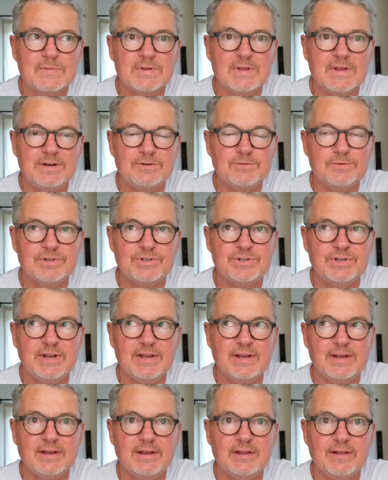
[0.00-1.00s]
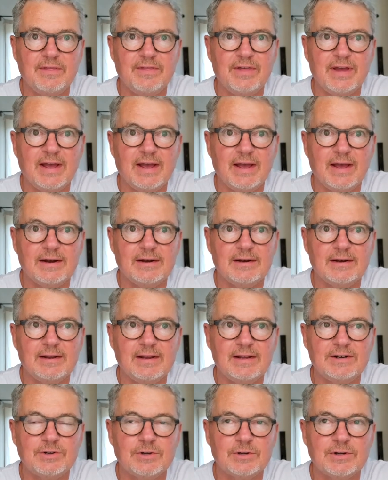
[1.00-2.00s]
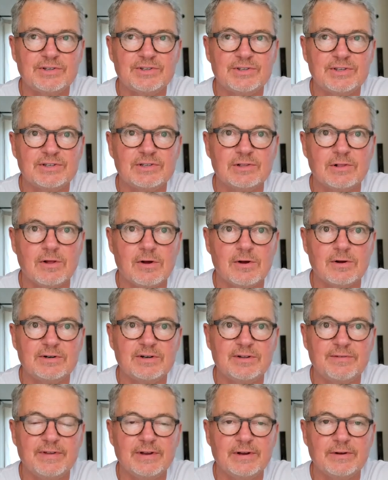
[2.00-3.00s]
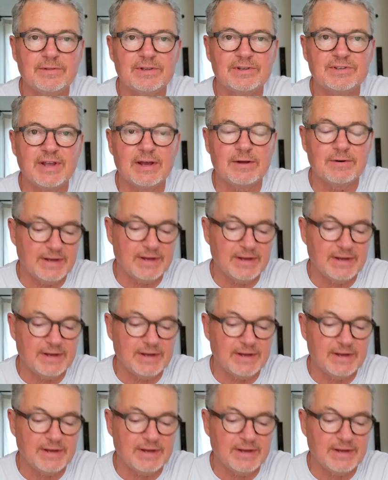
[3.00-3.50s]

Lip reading: interesting that it took us this long to figure this out.